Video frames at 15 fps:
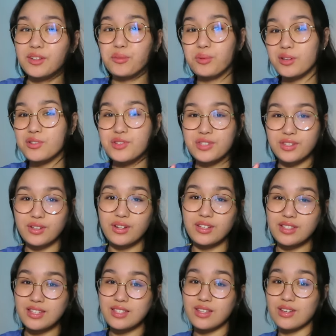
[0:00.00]
we are just going to
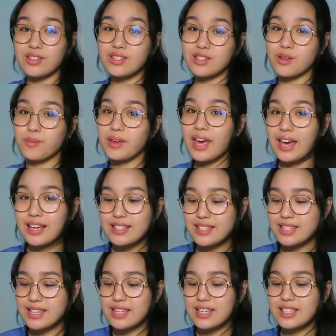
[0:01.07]
discuss some
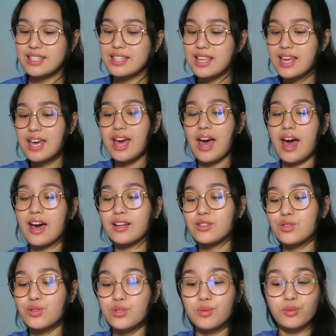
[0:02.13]
cases and
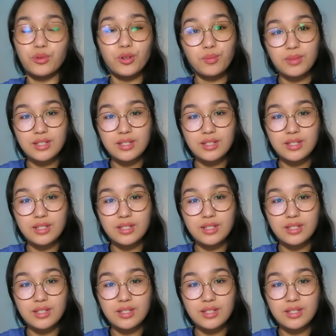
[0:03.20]
do some group